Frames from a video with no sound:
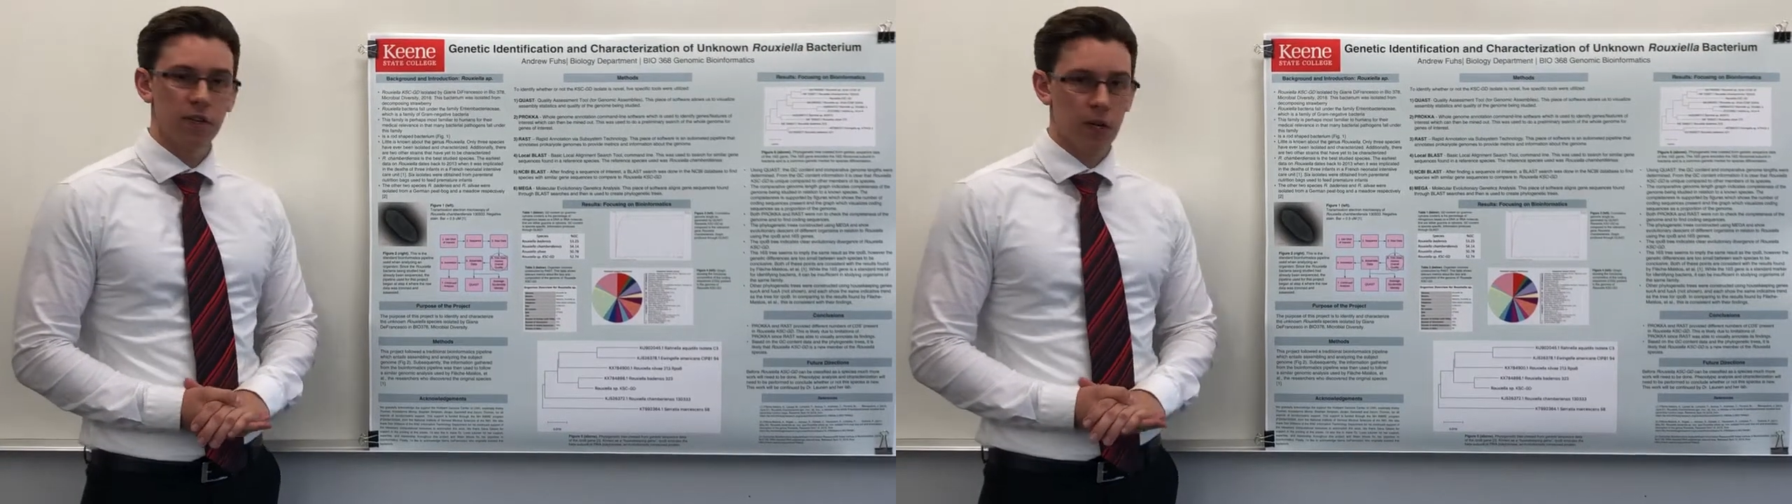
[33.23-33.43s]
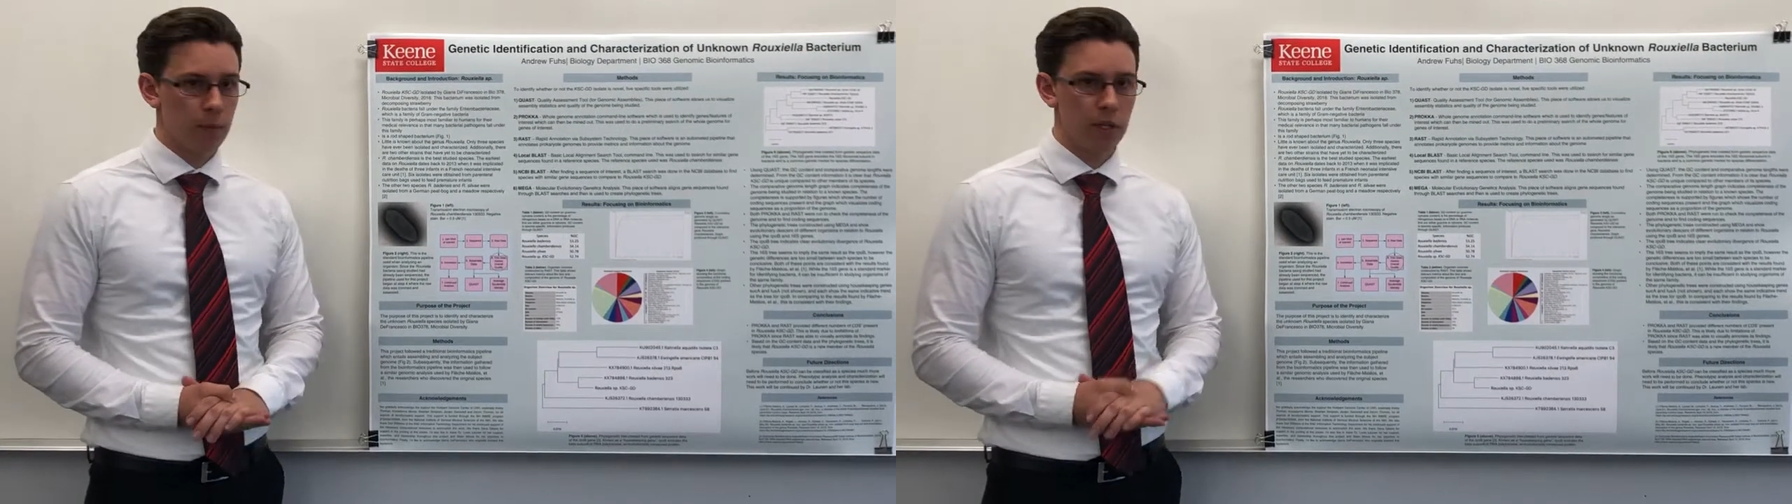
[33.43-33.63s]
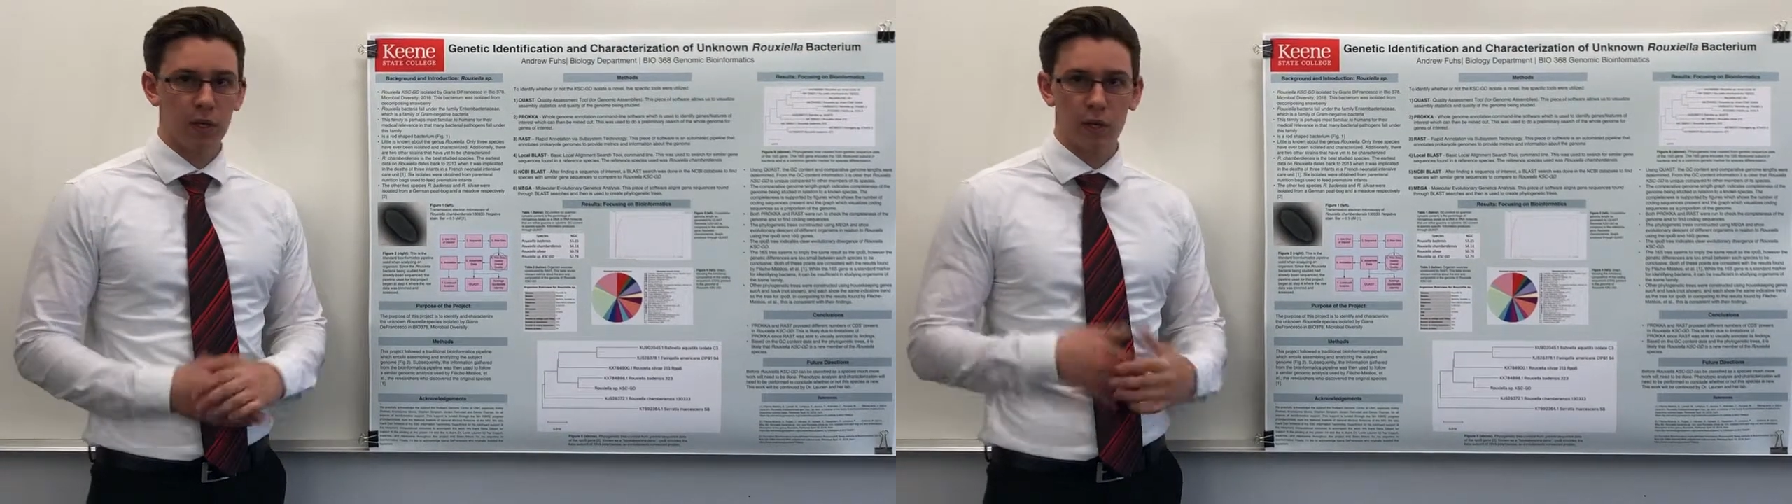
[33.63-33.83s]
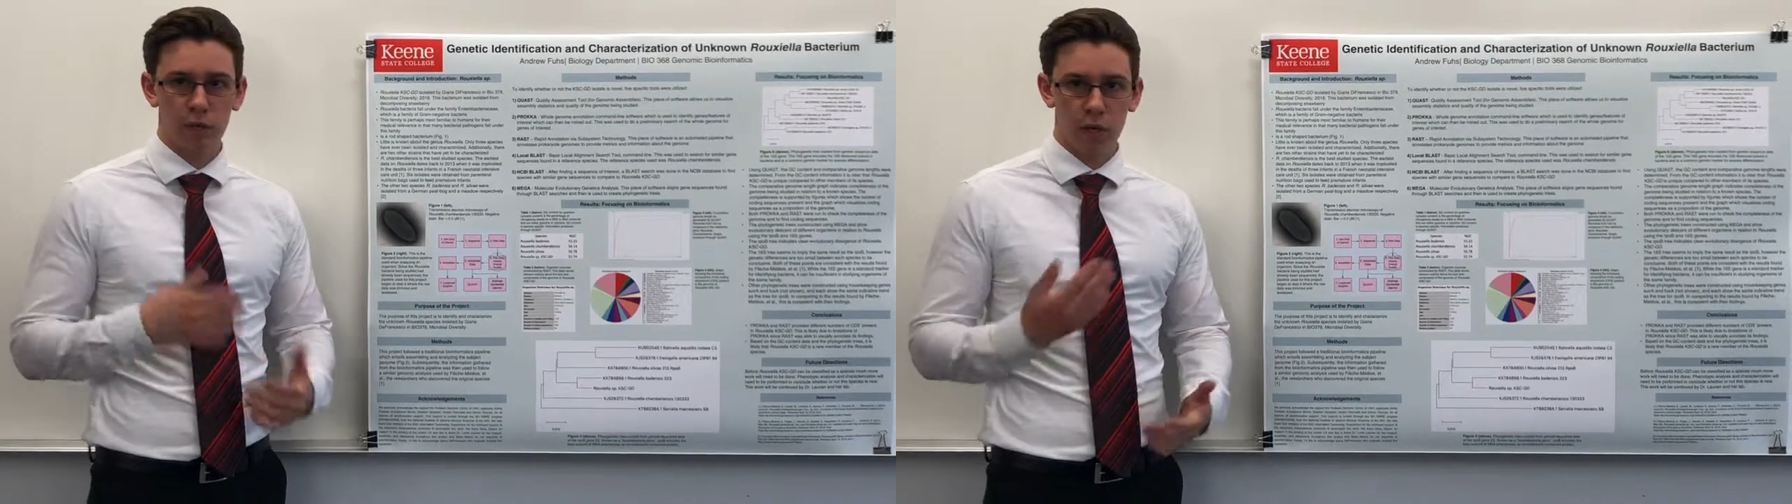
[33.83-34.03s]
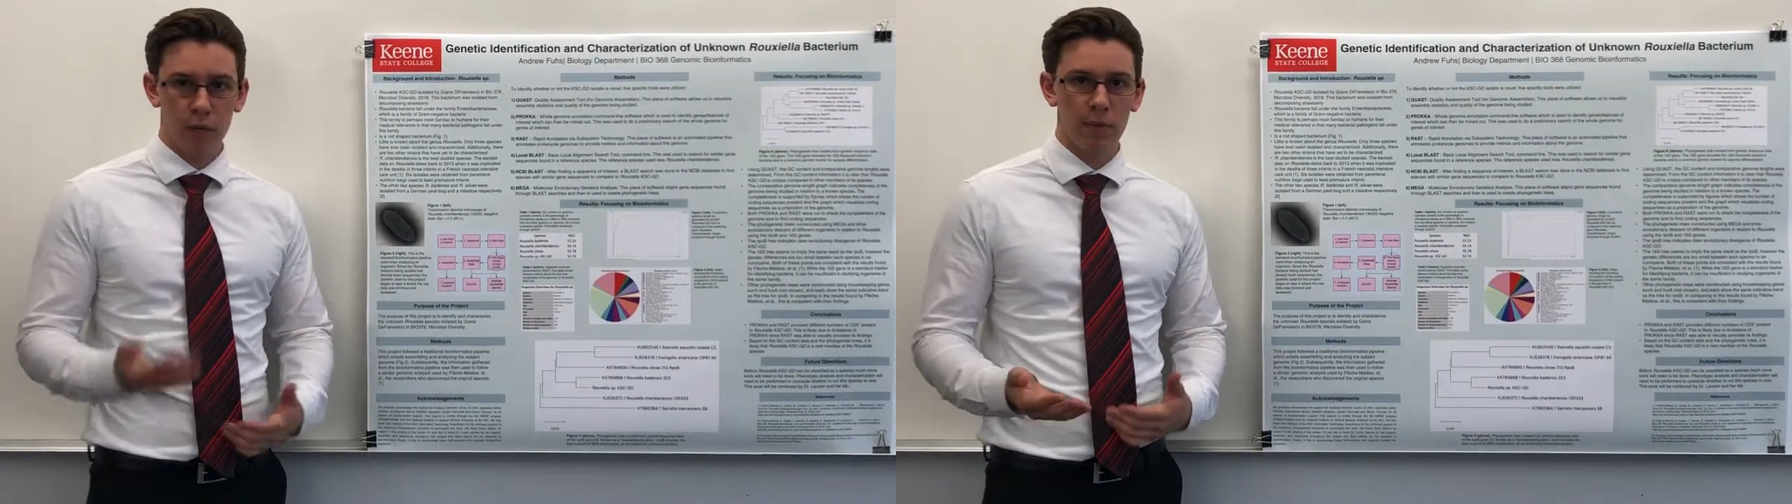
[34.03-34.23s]
family
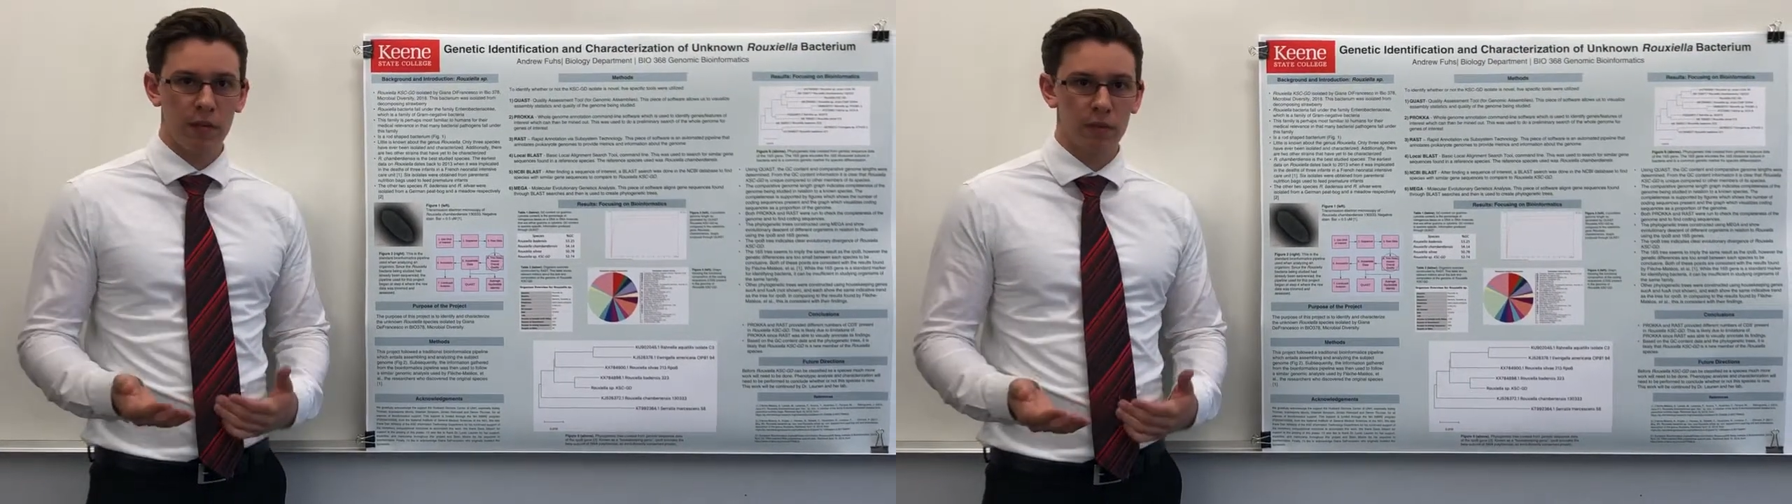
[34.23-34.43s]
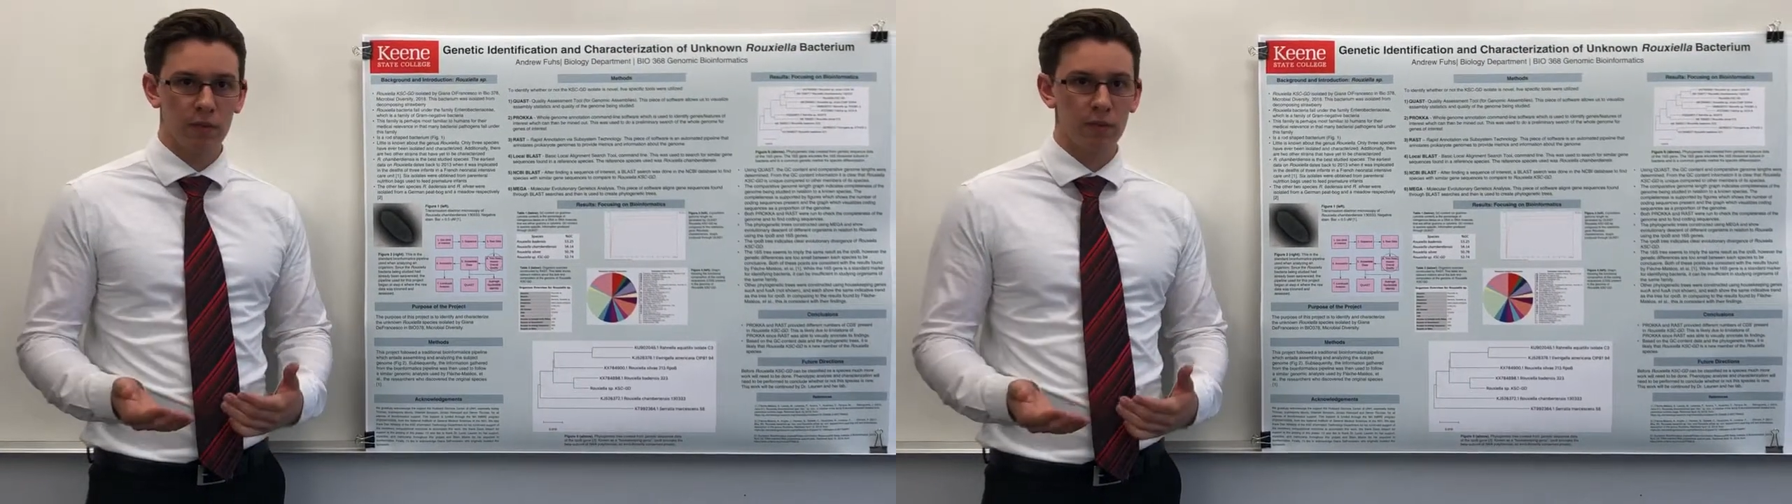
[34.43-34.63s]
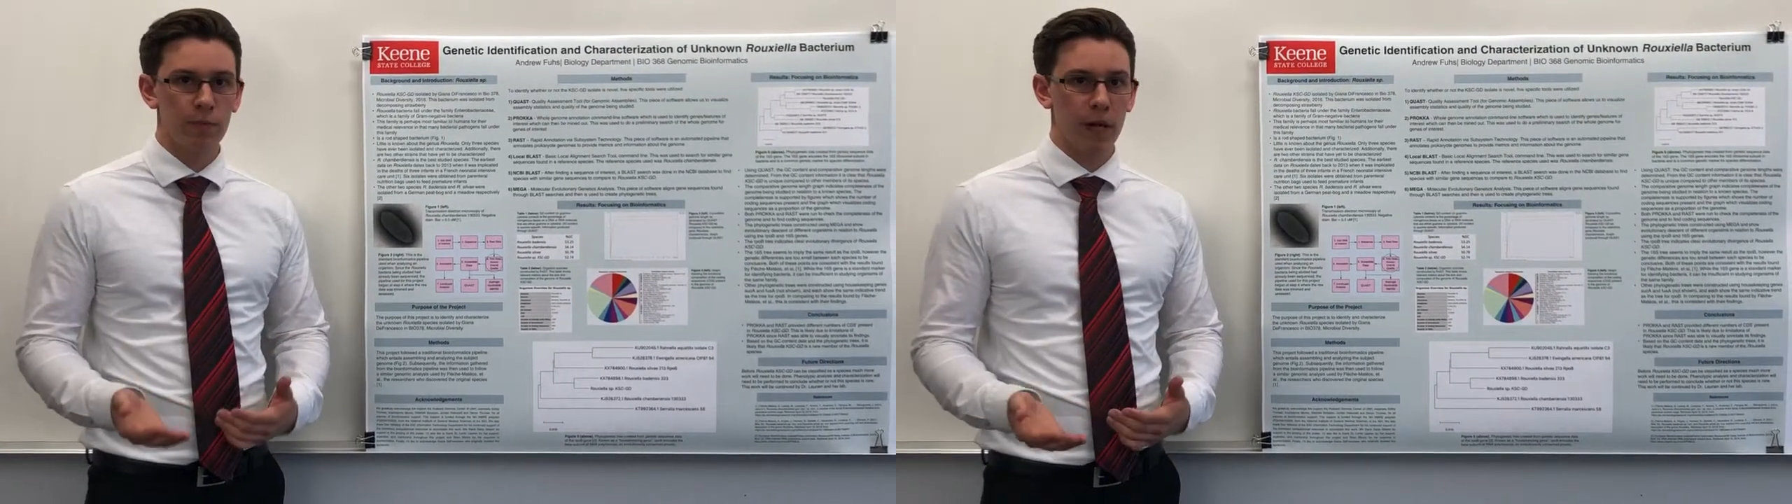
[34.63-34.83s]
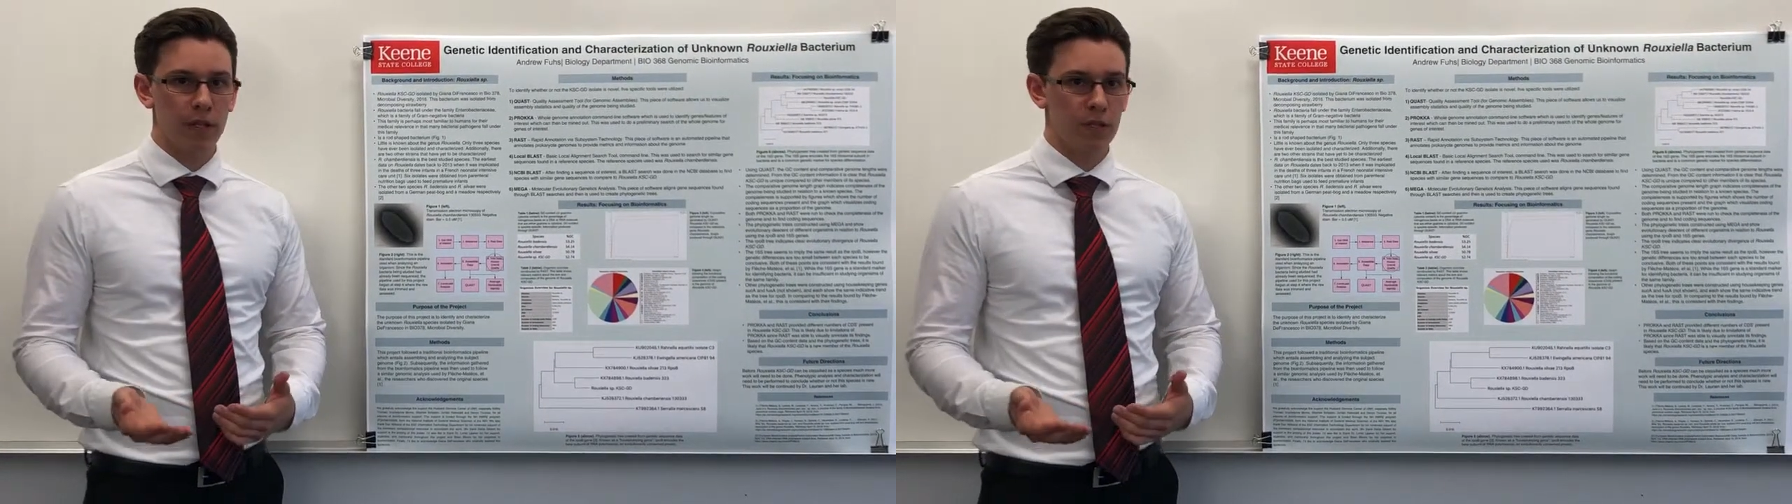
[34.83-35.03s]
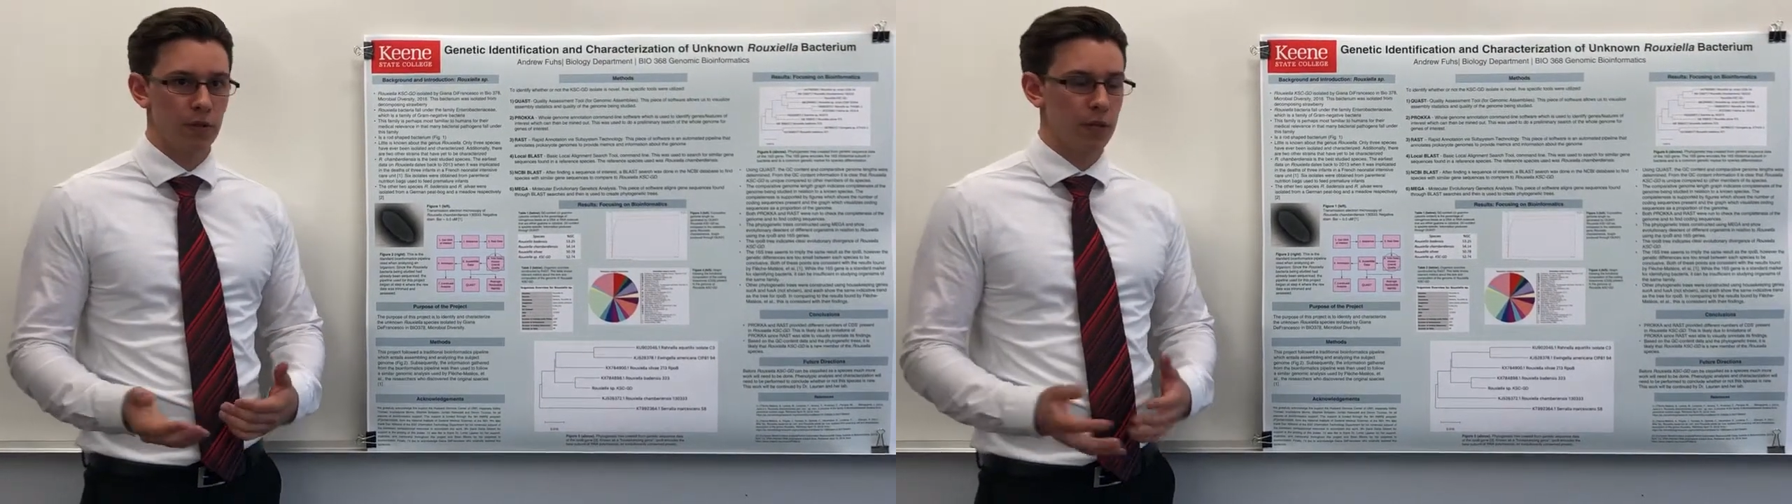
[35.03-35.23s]
of gram-negative
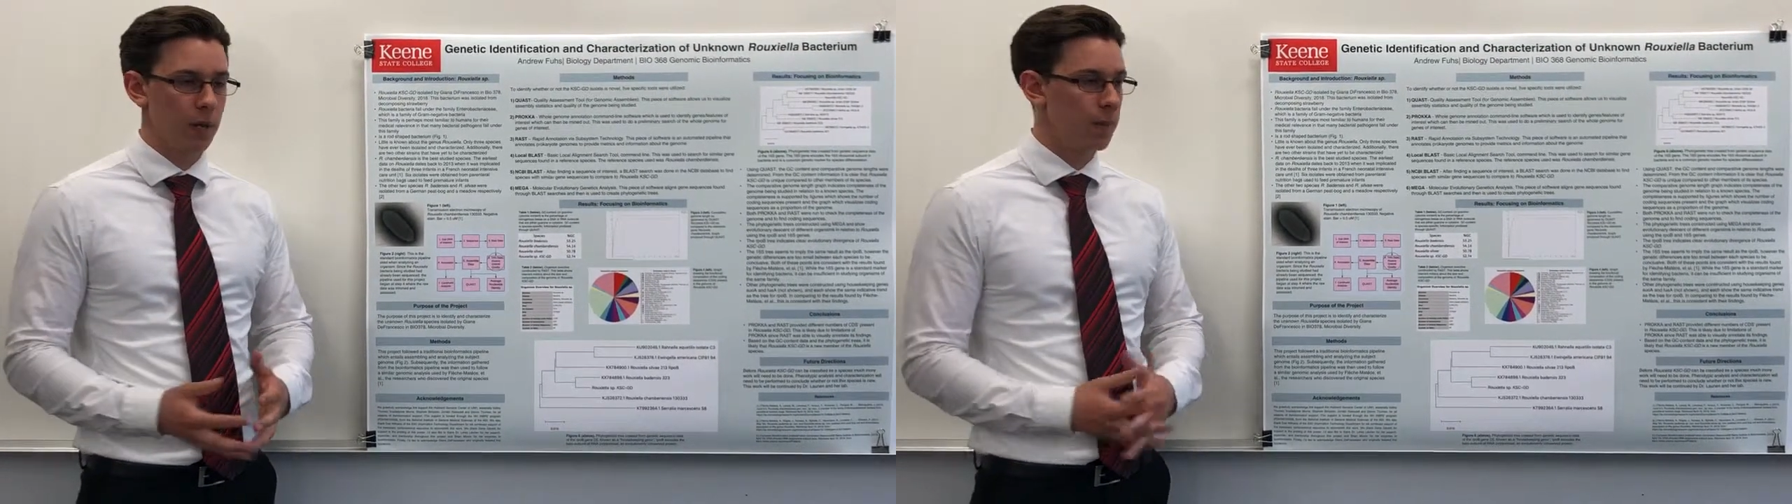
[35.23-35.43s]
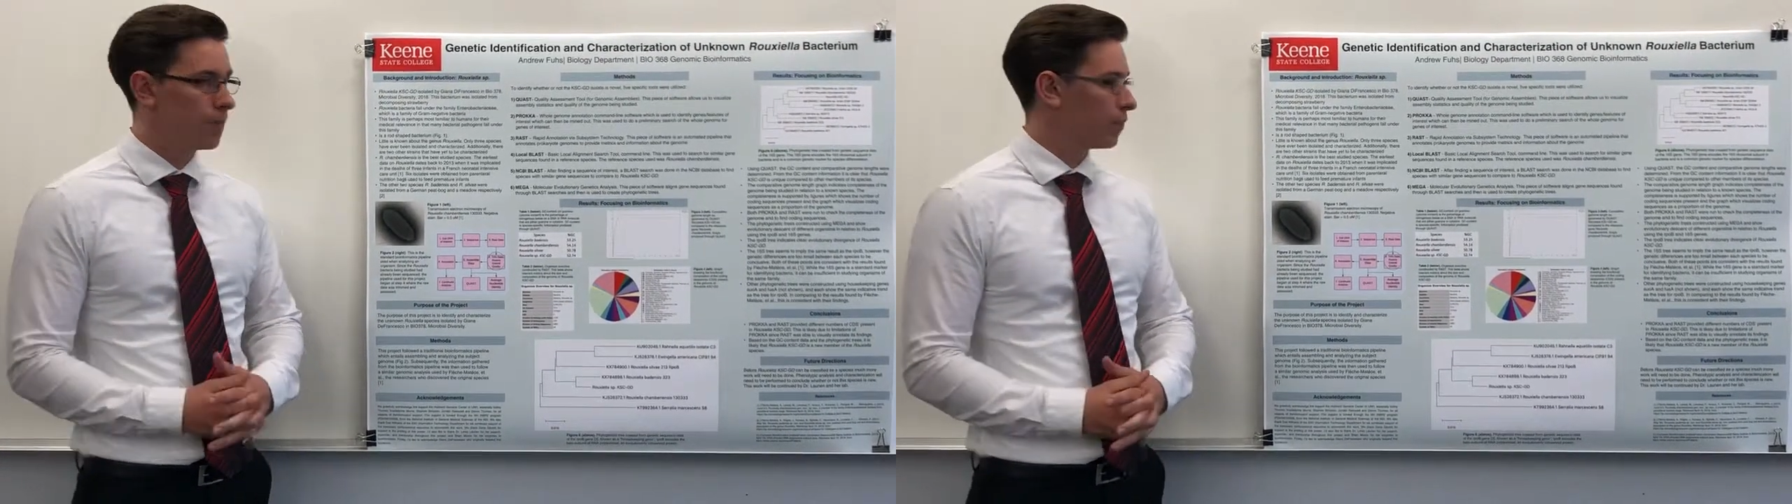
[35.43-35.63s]
bacteria.